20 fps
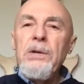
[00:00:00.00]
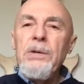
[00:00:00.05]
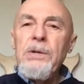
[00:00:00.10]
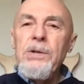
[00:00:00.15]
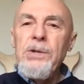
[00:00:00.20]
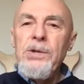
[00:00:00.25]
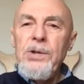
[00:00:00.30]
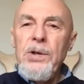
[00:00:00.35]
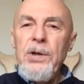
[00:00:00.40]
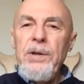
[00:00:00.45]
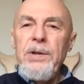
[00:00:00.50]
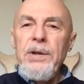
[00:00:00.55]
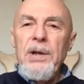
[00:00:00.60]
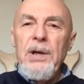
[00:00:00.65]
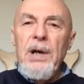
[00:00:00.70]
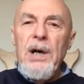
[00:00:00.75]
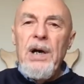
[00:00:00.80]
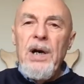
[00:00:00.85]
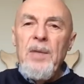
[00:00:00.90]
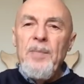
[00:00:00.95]
Should
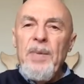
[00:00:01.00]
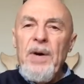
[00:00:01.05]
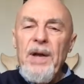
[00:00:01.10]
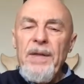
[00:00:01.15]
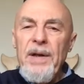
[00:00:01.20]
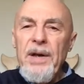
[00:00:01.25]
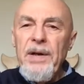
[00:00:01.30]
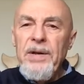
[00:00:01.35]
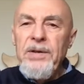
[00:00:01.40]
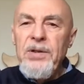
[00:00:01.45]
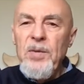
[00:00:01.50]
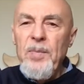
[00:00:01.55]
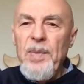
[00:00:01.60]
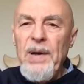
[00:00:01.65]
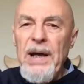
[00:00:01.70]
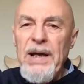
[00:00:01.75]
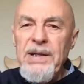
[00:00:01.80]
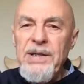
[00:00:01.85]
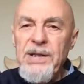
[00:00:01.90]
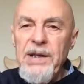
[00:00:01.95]
I bother to
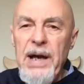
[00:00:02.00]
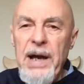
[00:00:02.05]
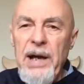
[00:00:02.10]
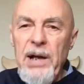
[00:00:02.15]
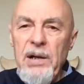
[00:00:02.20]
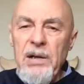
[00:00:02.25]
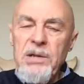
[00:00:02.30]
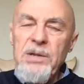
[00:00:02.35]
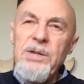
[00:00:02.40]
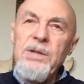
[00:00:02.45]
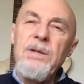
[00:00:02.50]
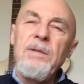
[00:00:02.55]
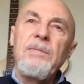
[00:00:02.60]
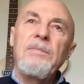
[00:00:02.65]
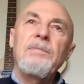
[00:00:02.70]
play scales?